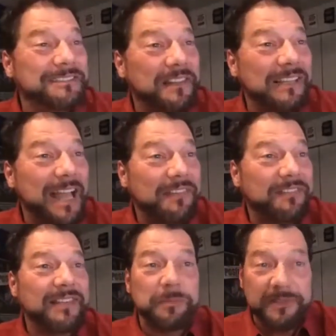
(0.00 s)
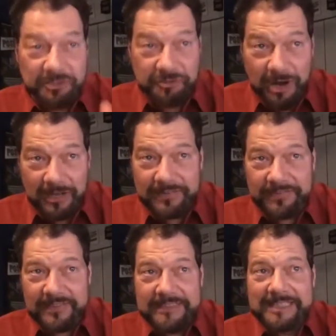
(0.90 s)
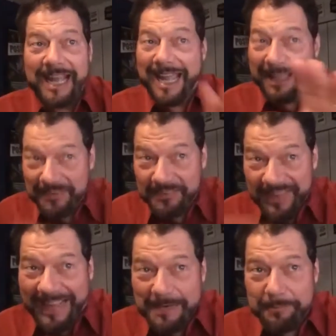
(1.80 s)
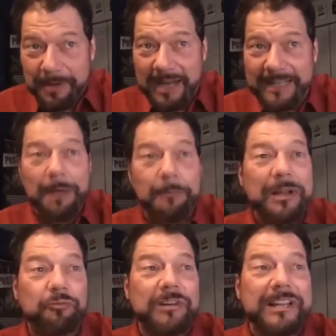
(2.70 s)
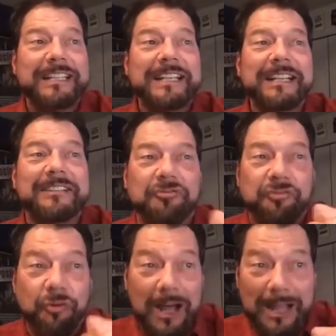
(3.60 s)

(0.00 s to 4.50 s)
the last scene with the trunks and the second body, and we really need to drive